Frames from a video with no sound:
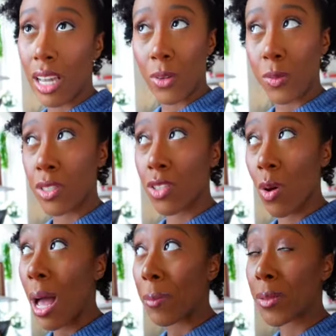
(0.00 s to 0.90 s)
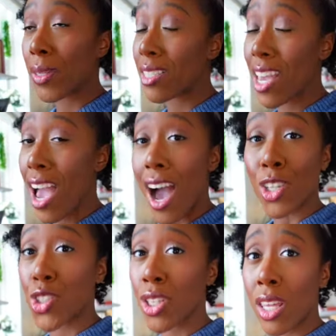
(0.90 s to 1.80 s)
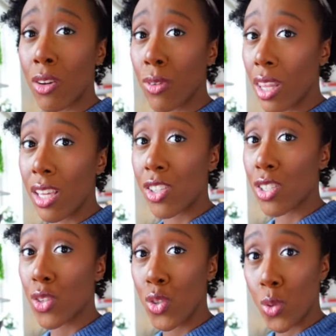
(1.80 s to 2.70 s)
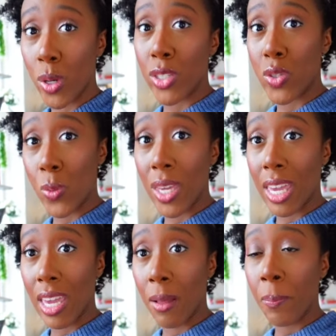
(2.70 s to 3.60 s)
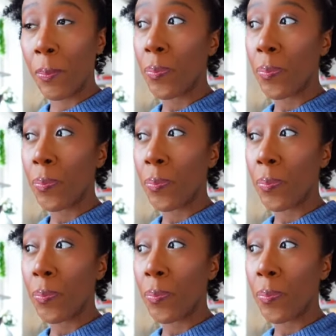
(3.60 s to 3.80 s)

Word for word: I would be so happy because I actually really just enjoy doing it.